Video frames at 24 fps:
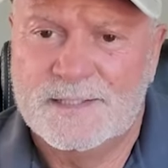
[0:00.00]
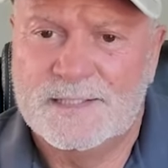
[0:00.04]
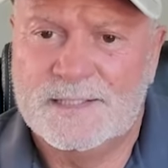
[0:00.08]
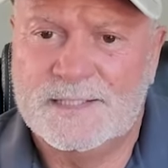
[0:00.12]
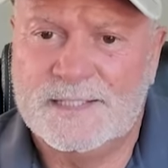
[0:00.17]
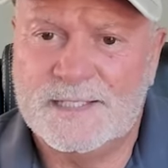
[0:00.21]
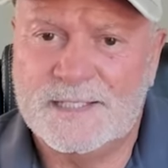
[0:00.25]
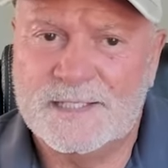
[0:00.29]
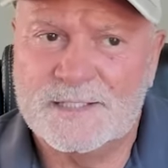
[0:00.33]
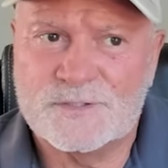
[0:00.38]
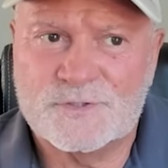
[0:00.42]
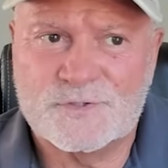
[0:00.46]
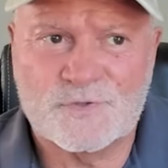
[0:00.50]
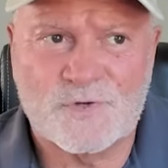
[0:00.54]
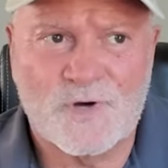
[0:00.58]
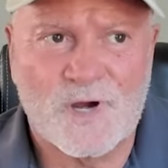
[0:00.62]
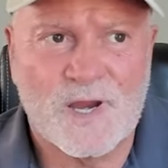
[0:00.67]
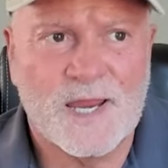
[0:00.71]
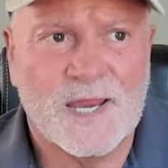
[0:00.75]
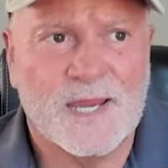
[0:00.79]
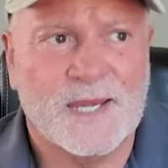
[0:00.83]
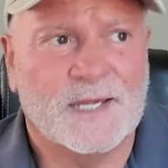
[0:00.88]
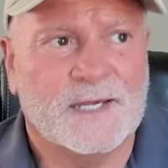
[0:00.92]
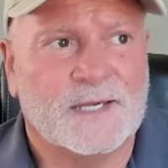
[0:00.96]
Get
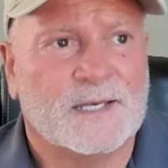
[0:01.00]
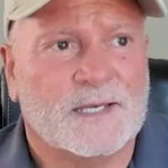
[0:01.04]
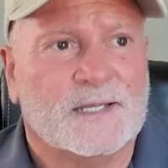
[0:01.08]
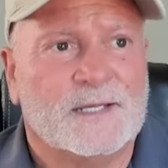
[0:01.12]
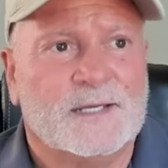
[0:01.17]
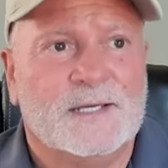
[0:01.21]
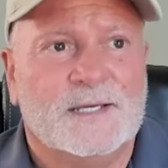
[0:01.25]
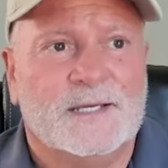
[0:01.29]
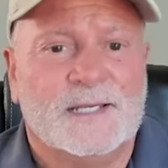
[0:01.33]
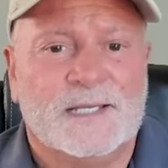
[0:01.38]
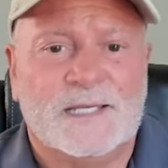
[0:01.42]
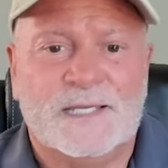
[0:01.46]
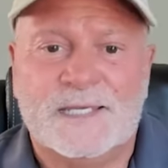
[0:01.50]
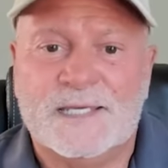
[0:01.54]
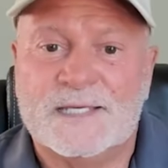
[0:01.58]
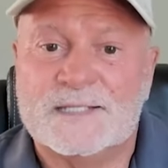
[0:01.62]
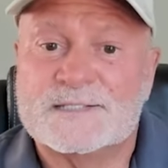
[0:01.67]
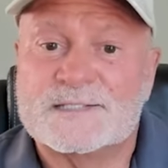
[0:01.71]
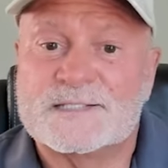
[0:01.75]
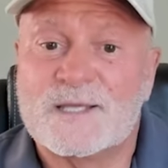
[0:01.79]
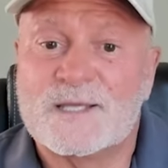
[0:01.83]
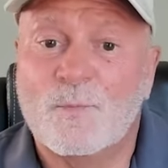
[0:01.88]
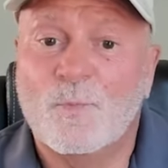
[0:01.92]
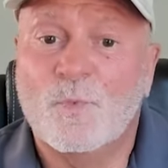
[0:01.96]
trained.
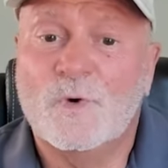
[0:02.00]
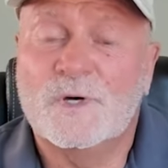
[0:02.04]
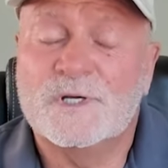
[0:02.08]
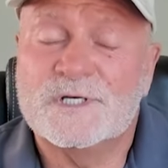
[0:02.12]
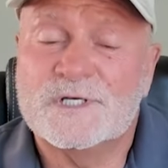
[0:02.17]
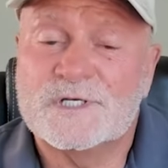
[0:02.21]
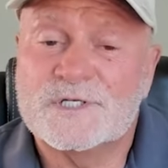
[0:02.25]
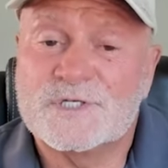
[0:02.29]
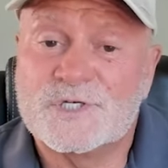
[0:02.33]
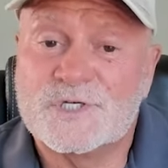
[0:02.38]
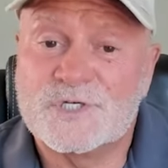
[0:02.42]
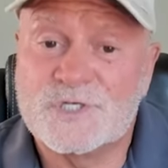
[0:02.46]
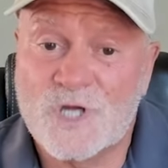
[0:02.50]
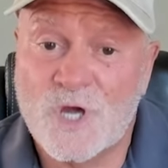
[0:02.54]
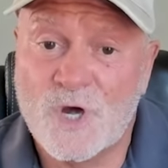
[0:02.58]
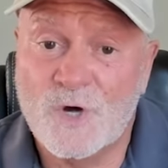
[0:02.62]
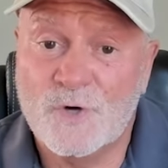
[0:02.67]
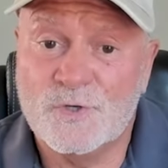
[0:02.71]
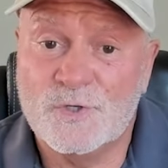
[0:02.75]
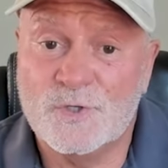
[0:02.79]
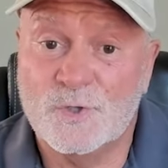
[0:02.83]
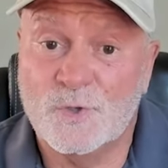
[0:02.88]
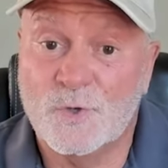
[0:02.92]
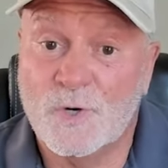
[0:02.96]
Get someone to
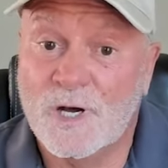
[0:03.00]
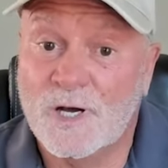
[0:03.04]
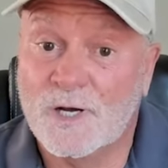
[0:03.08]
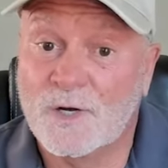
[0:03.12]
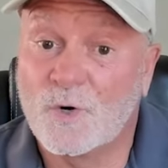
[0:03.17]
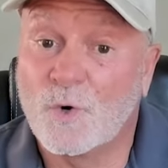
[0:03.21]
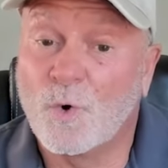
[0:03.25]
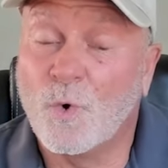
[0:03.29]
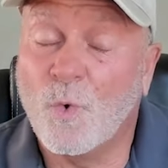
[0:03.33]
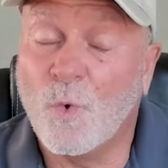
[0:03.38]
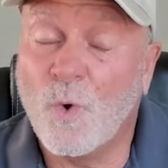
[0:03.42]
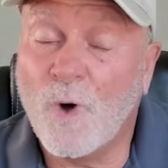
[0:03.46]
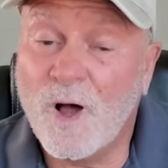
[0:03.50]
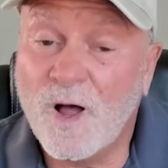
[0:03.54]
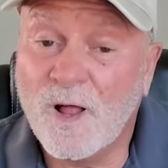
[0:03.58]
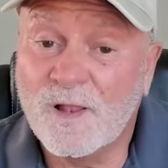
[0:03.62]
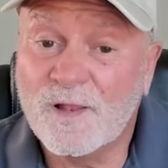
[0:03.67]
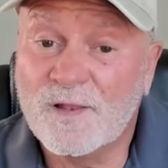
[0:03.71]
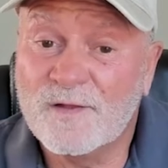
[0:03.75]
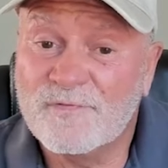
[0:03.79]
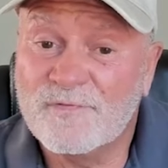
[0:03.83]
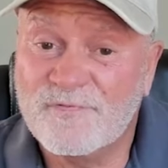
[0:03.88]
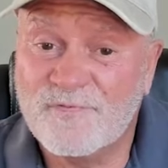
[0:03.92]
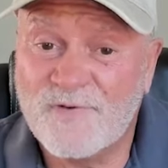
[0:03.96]
show you, a
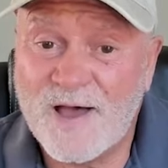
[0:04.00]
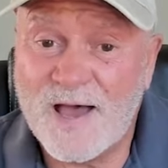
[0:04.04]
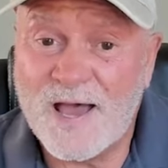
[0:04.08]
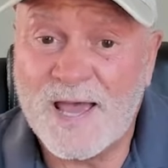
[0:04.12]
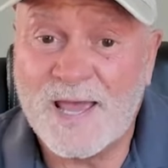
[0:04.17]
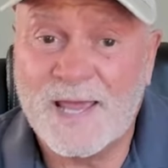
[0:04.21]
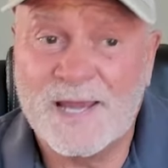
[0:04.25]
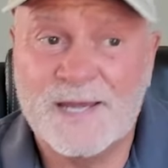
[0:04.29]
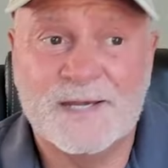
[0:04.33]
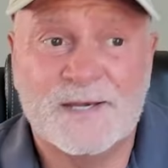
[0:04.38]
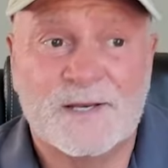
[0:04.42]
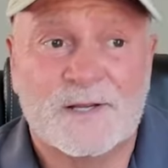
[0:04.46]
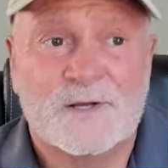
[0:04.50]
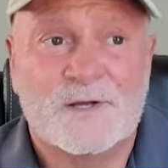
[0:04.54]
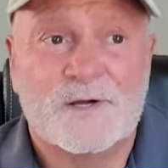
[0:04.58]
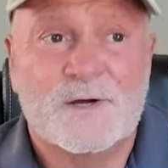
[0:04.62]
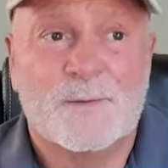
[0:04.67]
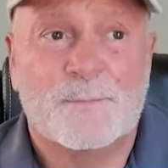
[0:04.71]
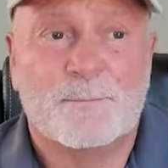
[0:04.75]
qualified